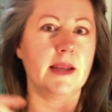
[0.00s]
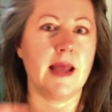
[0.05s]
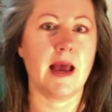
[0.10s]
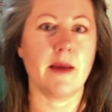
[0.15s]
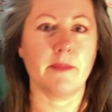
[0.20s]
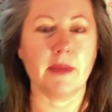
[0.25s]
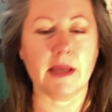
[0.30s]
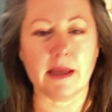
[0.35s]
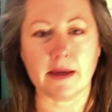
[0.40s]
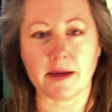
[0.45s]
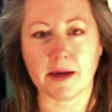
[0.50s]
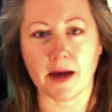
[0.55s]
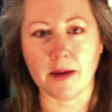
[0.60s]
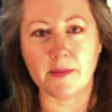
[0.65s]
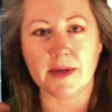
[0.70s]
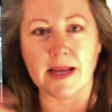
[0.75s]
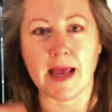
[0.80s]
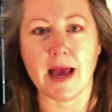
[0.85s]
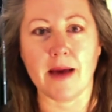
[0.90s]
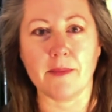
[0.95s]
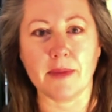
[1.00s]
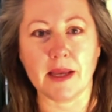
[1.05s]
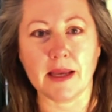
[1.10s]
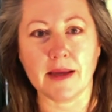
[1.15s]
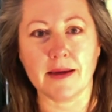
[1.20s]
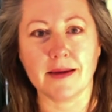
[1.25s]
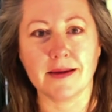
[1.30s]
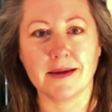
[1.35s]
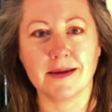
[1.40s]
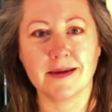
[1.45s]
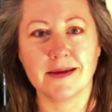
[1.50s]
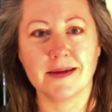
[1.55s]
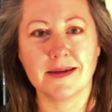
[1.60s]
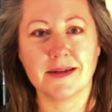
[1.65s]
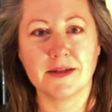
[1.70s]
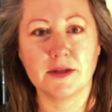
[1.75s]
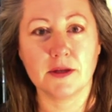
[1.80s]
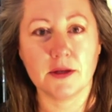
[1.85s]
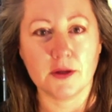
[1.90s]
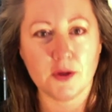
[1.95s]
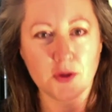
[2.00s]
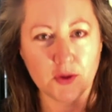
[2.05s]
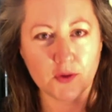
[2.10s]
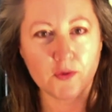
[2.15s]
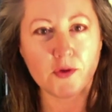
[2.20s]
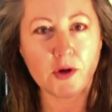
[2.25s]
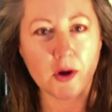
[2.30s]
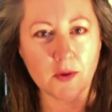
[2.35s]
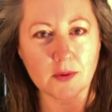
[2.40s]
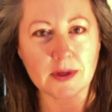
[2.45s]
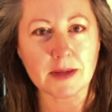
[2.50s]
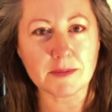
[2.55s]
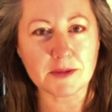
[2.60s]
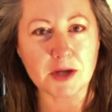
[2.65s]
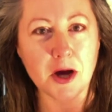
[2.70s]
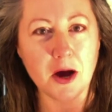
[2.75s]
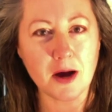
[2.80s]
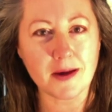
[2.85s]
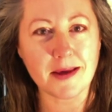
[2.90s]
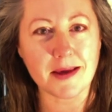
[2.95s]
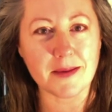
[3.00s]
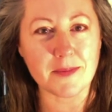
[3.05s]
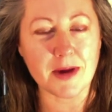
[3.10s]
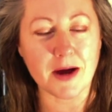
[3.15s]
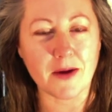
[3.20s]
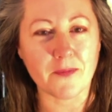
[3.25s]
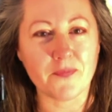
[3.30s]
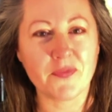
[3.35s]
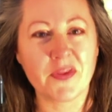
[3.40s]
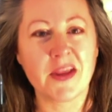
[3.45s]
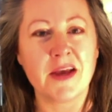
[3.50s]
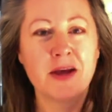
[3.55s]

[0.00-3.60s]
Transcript: at me and coming at me. You know what I'm talking about.